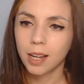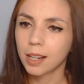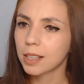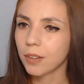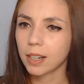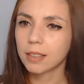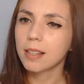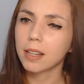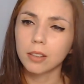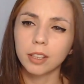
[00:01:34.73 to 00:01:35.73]
As far as
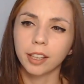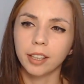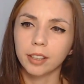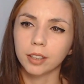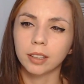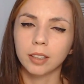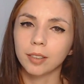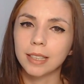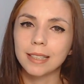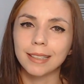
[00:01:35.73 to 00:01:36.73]
I could hear, there
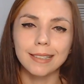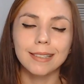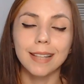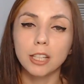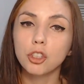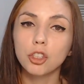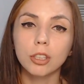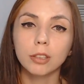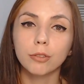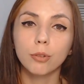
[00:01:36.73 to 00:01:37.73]
is an
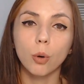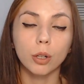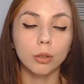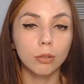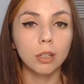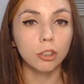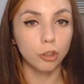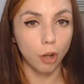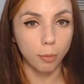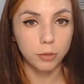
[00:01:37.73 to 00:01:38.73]
extension for Google
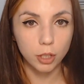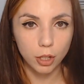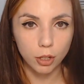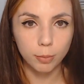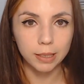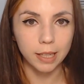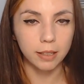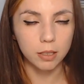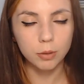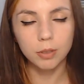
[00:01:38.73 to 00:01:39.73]
Chrome too, but I
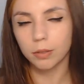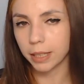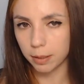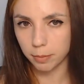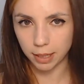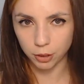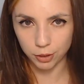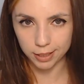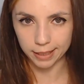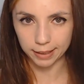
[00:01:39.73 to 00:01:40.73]
don't recommend
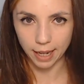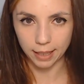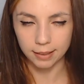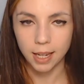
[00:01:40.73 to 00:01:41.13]
using that.